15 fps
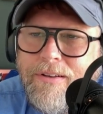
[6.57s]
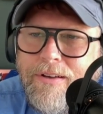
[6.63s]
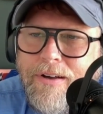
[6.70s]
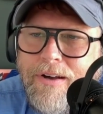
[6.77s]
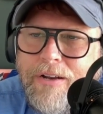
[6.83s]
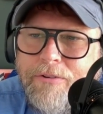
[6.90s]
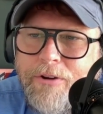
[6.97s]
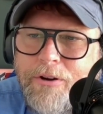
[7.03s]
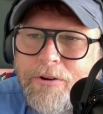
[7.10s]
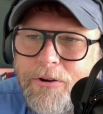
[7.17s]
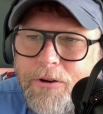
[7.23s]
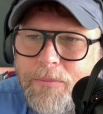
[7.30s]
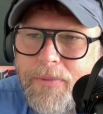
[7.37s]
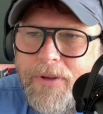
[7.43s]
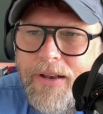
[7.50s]
on
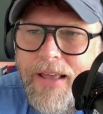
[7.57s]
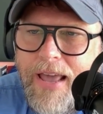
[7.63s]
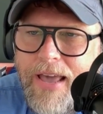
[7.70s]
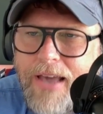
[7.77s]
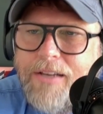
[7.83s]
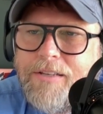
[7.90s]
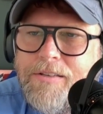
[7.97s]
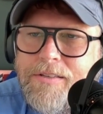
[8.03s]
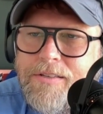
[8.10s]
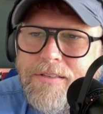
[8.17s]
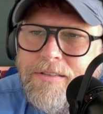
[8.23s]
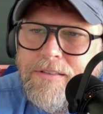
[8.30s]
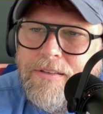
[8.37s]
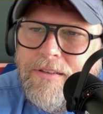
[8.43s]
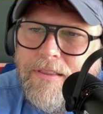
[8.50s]
recruitment.
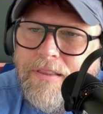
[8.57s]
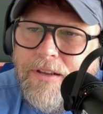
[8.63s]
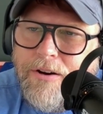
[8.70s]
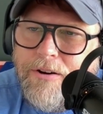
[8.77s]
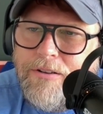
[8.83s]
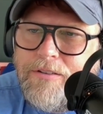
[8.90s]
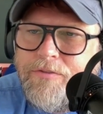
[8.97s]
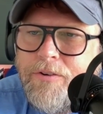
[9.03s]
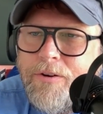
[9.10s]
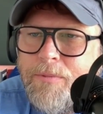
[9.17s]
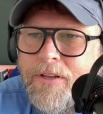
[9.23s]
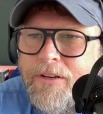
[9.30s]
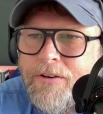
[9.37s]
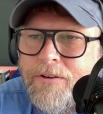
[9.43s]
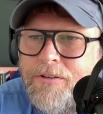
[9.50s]
X, the artist
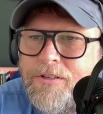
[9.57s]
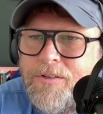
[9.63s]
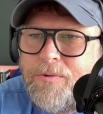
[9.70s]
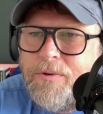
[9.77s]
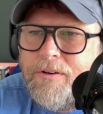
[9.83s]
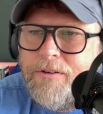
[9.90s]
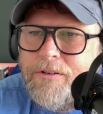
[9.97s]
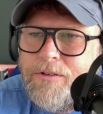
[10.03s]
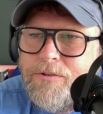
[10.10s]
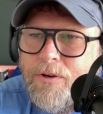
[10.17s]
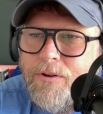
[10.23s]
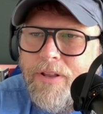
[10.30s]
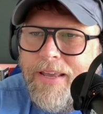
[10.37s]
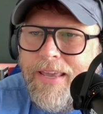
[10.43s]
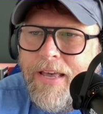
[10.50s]
formerly known as Twitter, is
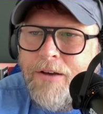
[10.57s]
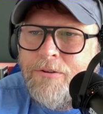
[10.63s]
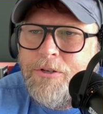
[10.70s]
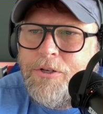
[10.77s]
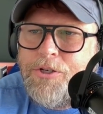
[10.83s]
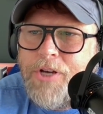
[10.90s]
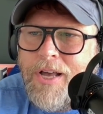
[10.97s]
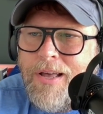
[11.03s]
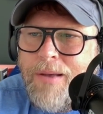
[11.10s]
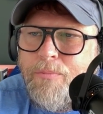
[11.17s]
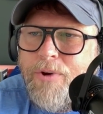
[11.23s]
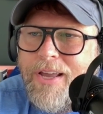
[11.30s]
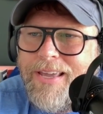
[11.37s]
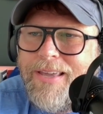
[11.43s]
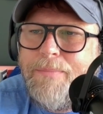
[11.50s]
rolling out job
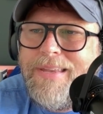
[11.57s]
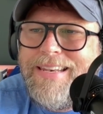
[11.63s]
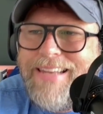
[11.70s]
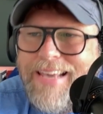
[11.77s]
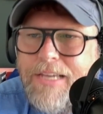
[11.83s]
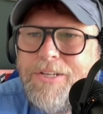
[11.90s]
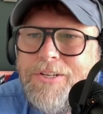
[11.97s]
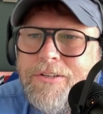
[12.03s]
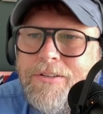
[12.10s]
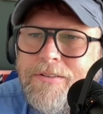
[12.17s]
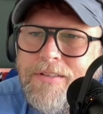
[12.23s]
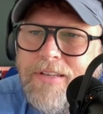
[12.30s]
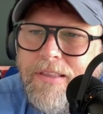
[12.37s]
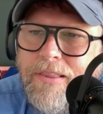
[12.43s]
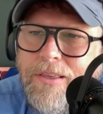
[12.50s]

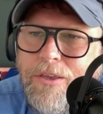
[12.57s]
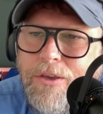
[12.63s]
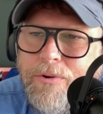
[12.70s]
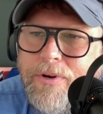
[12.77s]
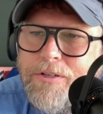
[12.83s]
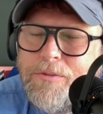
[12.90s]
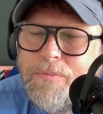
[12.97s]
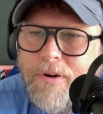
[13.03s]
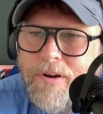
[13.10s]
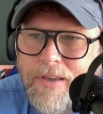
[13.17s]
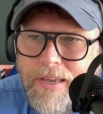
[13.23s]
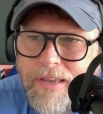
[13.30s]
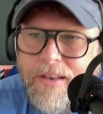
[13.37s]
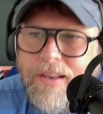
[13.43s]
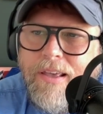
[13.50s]
recommendations in the U.S.
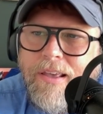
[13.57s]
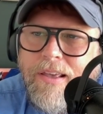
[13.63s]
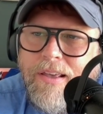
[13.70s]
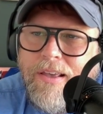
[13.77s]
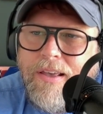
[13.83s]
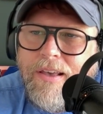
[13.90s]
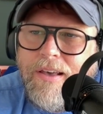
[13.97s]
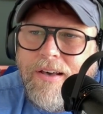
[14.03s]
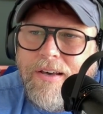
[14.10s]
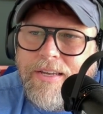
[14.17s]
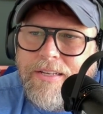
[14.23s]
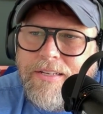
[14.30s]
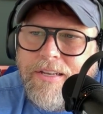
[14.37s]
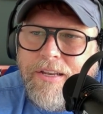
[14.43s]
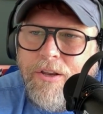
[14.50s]
market, a
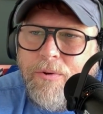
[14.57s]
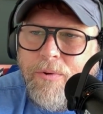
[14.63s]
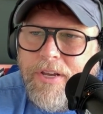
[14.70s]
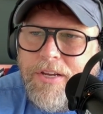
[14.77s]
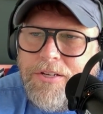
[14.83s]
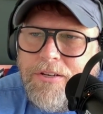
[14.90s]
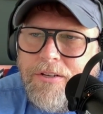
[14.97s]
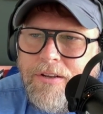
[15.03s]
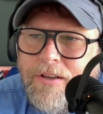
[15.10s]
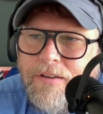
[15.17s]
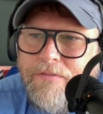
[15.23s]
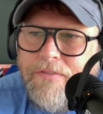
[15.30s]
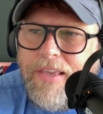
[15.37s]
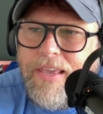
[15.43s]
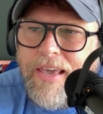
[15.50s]
continuation
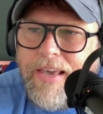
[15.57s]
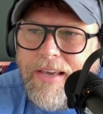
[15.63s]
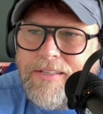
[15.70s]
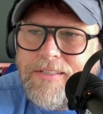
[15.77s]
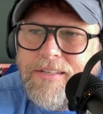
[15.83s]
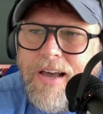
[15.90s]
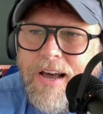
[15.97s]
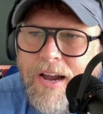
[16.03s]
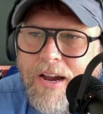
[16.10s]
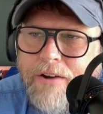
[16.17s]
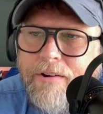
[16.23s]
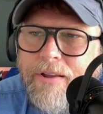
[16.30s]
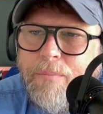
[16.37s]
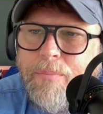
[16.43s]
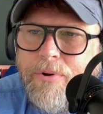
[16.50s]
of the X
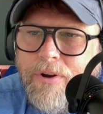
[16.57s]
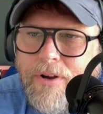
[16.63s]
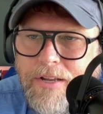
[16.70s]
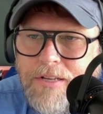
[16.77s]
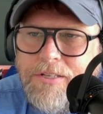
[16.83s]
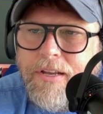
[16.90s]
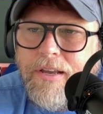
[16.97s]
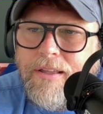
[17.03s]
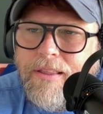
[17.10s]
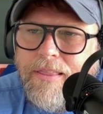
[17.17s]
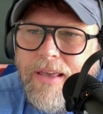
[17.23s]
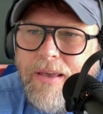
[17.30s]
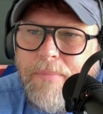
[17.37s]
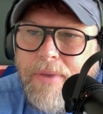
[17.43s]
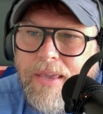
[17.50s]
hiring project
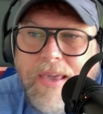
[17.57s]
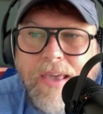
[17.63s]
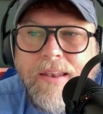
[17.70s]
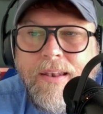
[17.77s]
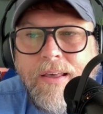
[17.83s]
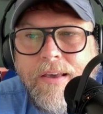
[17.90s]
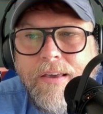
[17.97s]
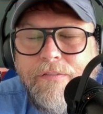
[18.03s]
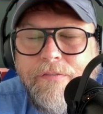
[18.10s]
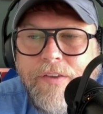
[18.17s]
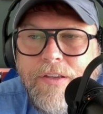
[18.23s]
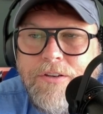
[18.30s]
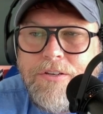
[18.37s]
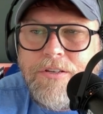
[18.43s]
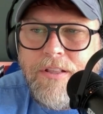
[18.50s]
that began life
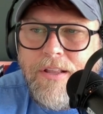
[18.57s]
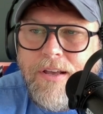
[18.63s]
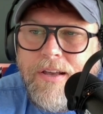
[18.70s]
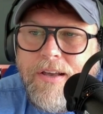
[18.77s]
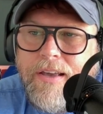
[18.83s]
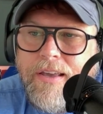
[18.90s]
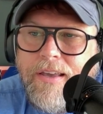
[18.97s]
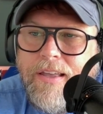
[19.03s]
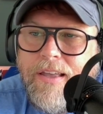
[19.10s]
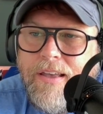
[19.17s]
in July